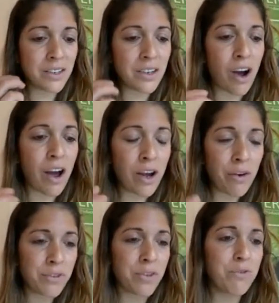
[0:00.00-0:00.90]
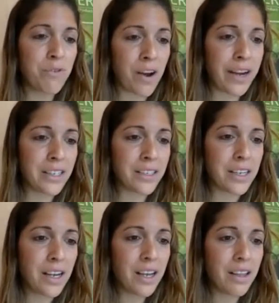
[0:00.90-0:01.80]
I often find
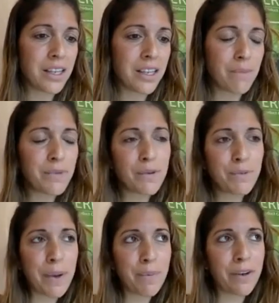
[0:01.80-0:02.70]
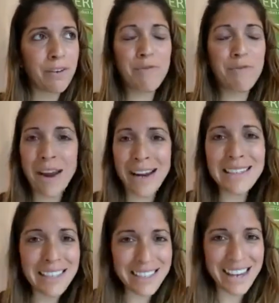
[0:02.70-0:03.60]
that sometimes people are
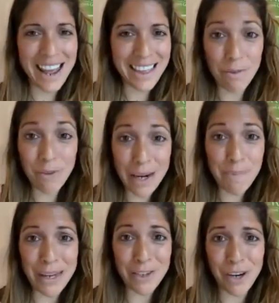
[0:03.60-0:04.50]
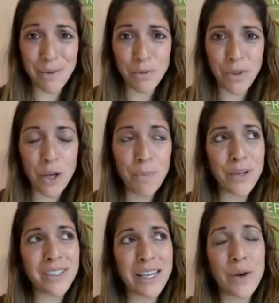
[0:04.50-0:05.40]
afraid to share their really big dreams with you
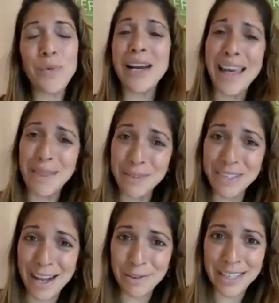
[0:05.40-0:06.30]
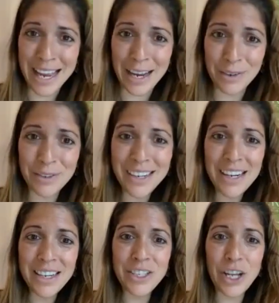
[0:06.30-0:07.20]
because they don't want to let themselves down.
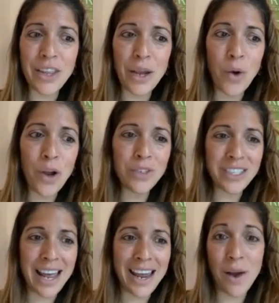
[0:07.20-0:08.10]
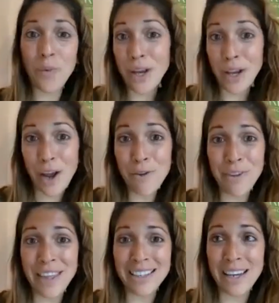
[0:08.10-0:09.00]
So they won't say, I want to go
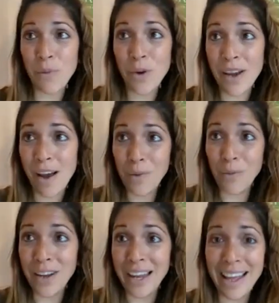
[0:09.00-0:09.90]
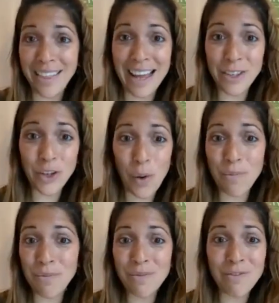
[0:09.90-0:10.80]
for this and I want to hit that top
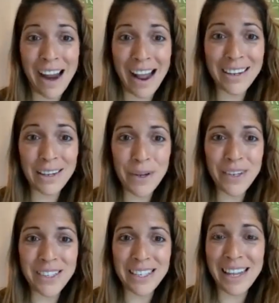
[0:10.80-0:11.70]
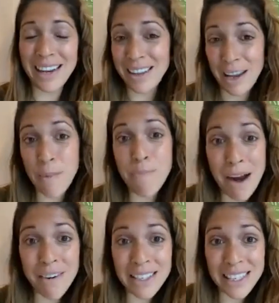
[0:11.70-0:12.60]
rank, because they're
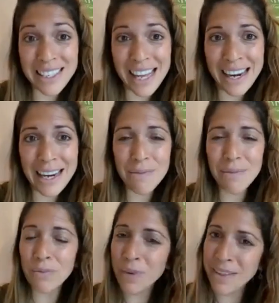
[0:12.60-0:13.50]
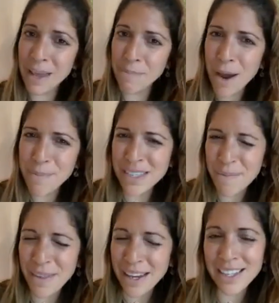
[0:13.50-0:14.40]
embarrassed to say it, when there might be
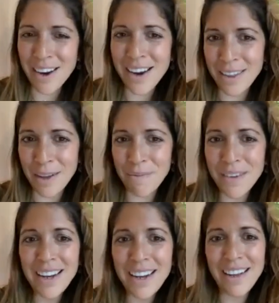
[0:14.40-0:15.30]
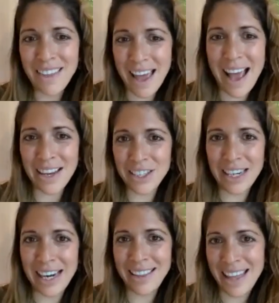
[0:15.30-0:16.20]
something inside them that
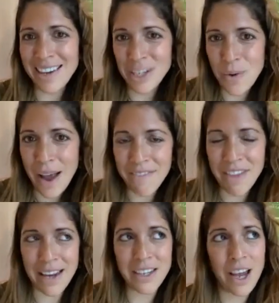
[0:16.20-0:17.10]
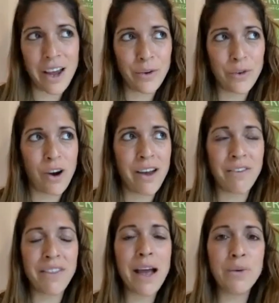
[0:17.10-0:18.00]
actually they do have that internal drive.
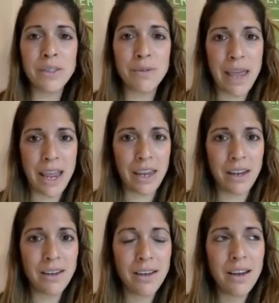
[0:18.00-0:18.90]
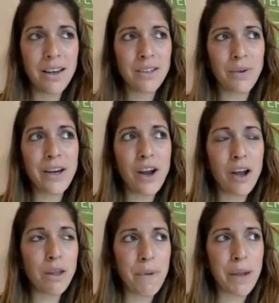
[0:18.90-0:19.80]
That was me. So I know
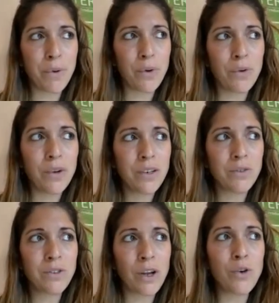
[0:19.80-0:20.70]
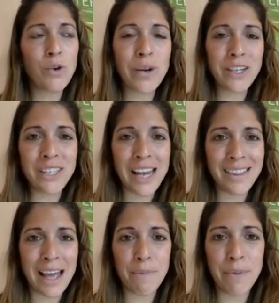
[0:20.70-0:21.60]
that people don't always share
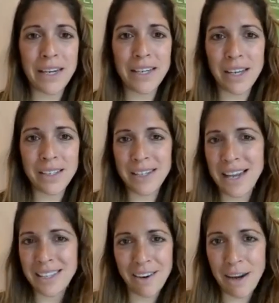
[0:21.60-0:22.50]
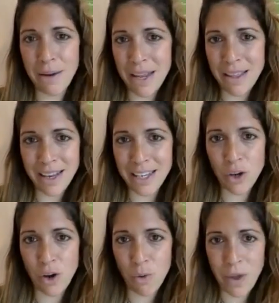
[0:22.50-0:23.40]
that, but it doesn't necessarily mean that it's
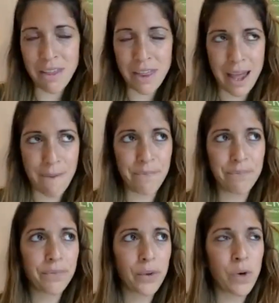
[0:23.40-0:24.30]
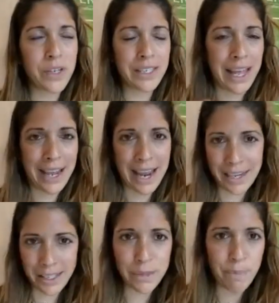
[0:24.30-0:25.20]
not within them once they get
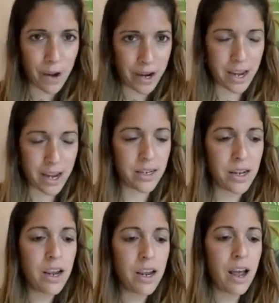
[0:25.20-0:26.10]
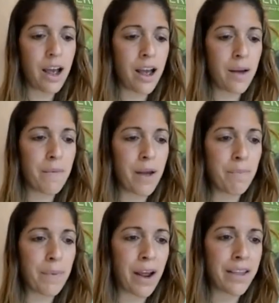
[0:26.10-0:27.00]
inspired.
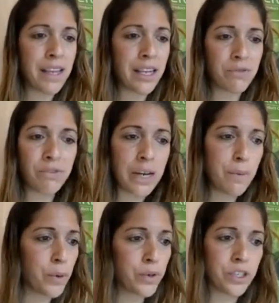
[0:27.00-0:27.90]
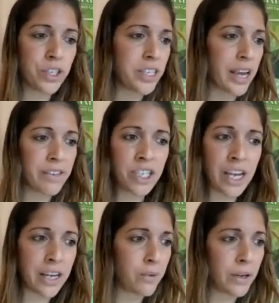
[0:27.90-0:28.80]
But I think it's really important just to have a
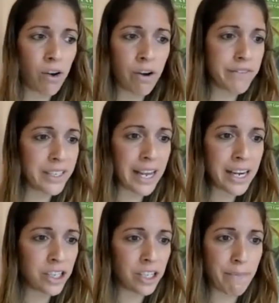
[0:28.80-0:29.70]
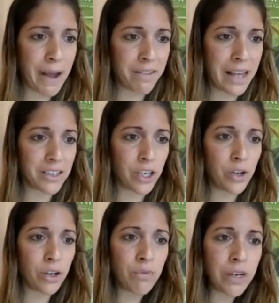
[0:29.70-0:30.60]
genuine conversation about that, so
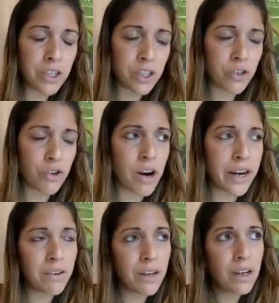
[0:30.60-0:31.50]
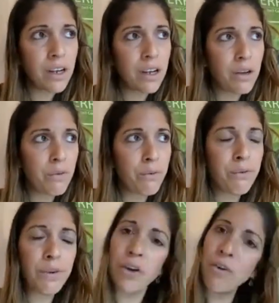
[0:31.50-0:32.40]
you can really just try and
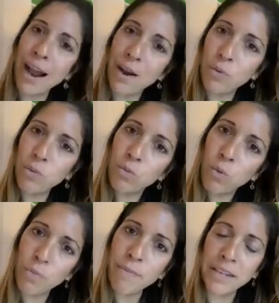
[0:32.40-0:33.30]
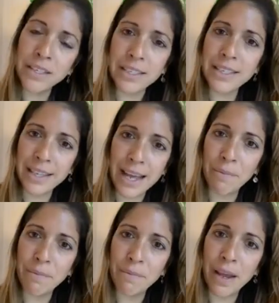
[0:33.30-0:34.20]
figure out what matters to
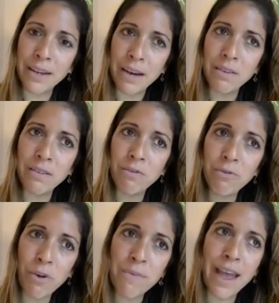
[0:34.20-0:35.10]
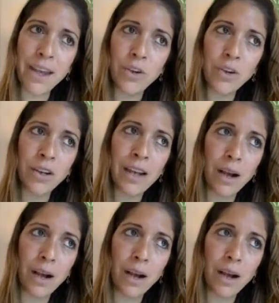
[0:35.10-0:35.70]
them, and then from there you can